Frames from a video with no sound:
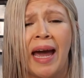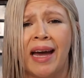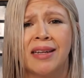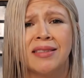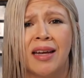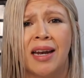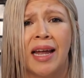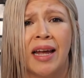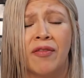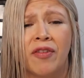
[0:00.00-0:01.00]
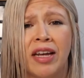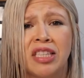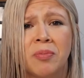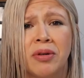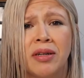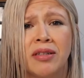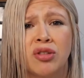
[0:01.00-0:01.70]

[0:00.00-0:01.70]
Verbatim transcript: ads on like Facebook,